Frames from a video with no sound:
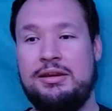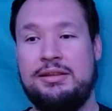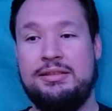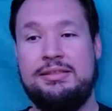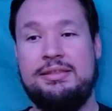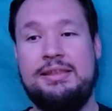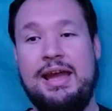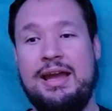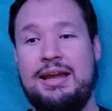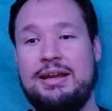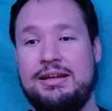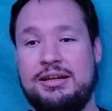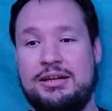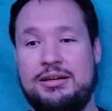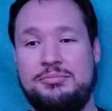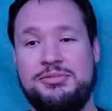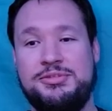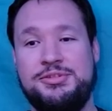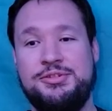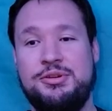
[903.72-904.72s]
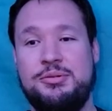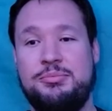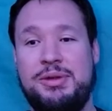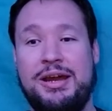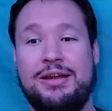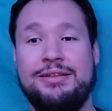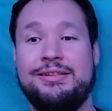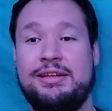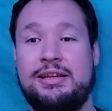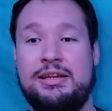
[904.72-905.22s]
That comes to
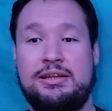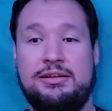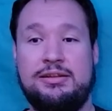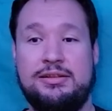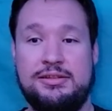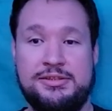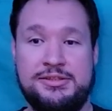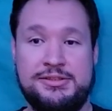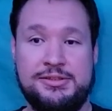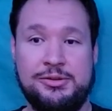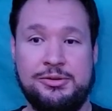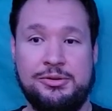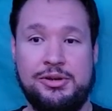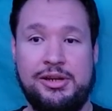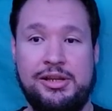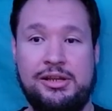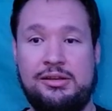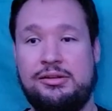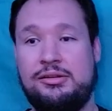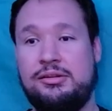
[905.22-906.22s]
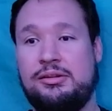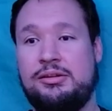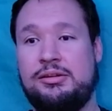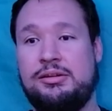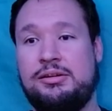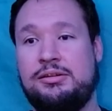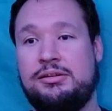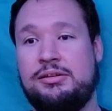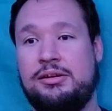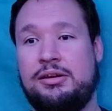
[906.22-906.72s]
about the end of the story.
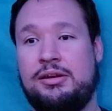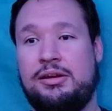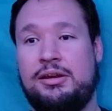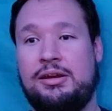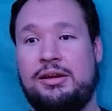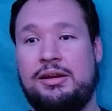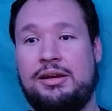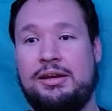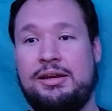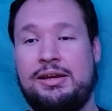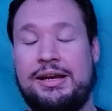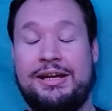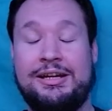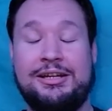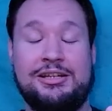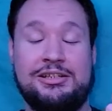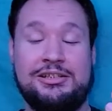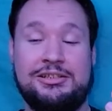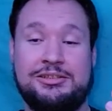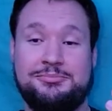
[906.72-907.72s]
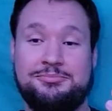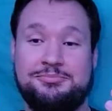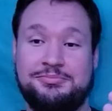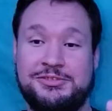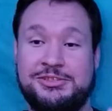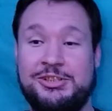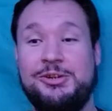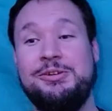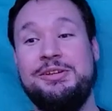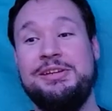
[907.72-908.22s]

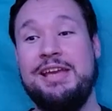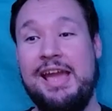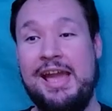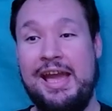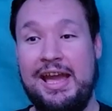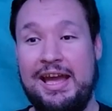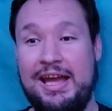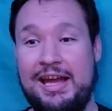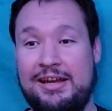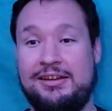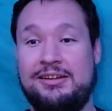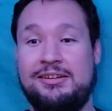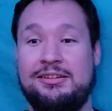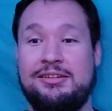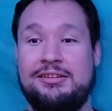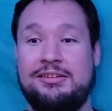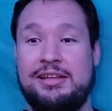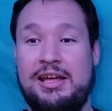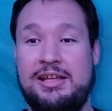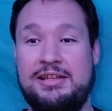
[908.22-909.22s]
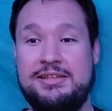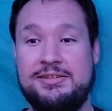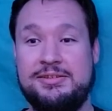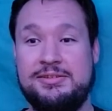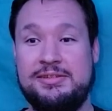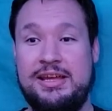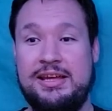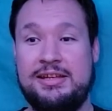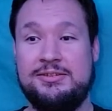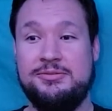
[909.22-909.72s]
So yeah,
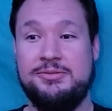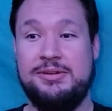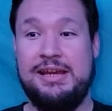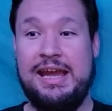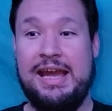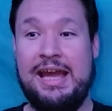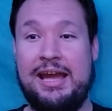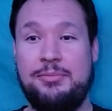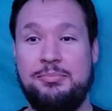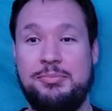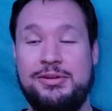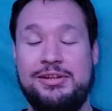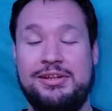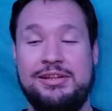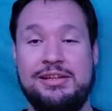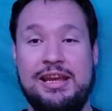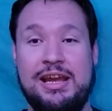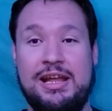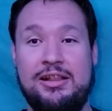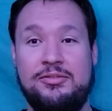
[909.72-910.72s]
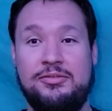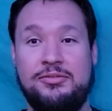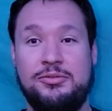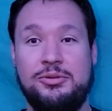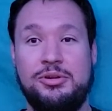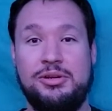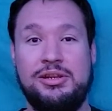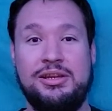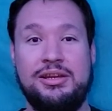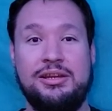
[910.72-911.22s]
that's what happened in
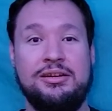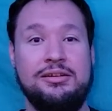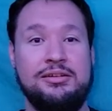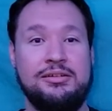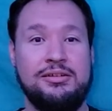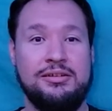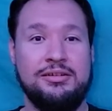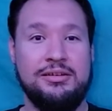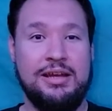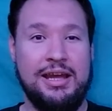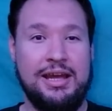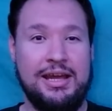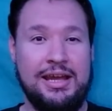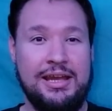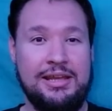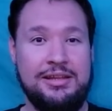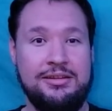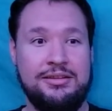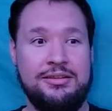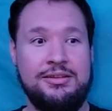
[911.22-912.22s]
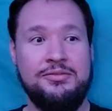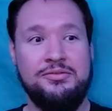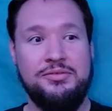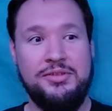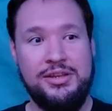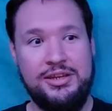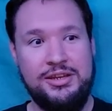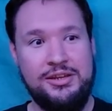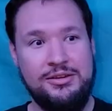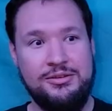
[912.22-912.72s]
California. The
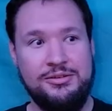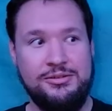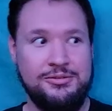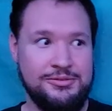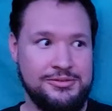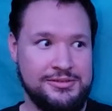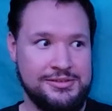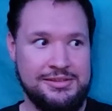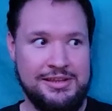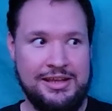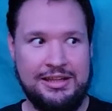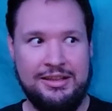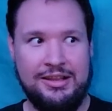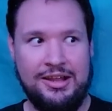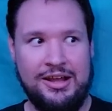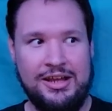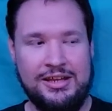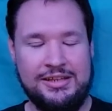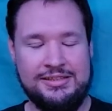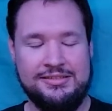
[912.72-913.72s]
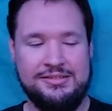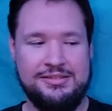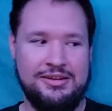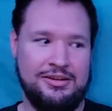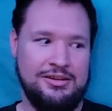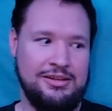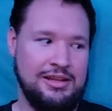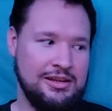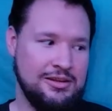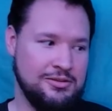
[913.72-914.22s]
videos I lost
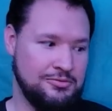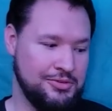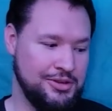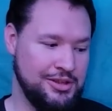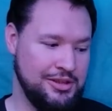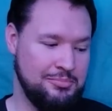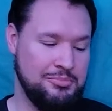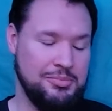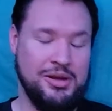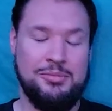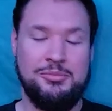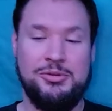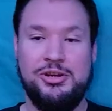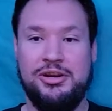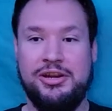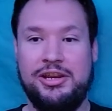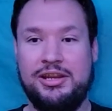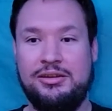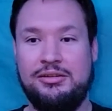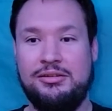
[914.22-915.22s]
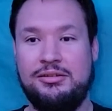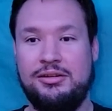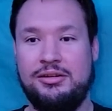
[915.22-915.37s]
are like really bumming